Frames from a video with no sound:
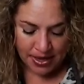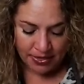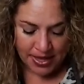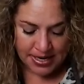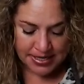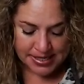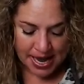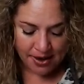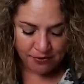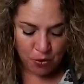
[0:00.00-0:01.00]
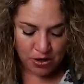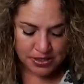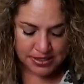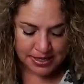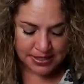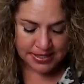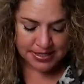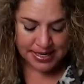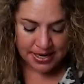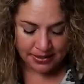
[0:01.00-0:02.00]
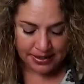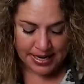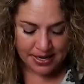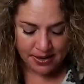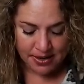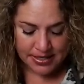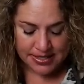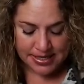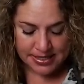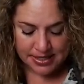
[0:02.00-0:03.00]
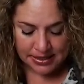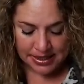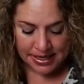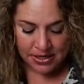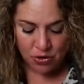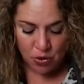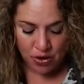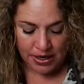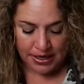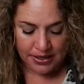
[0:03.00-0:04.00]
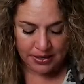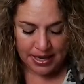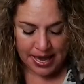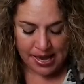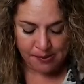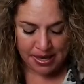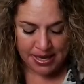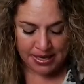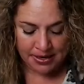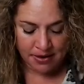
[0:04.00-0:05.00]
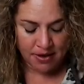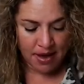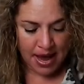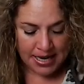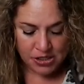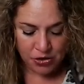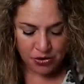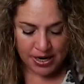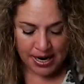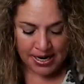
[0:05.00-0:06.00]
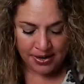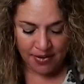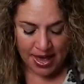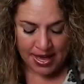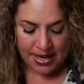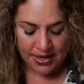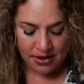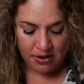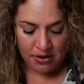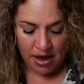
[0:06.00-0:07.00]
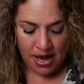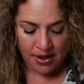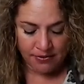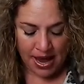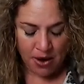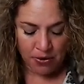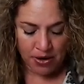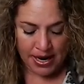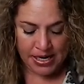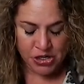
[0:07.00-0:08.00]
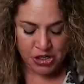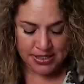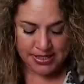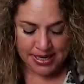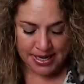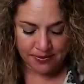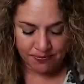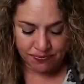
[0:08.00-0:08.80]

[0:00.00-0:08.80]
Things have worsened steadily since Glenn Gordon came in as creative head of our agency.